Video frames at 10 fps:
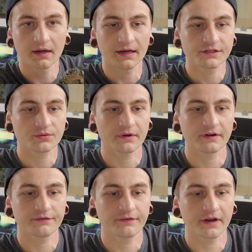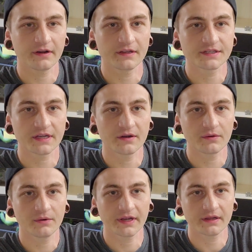I just wanted to fire this
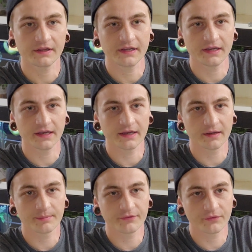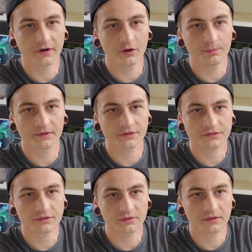out quickly before I open the
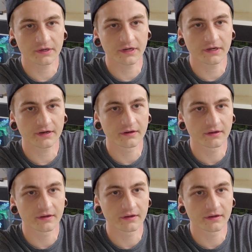store here,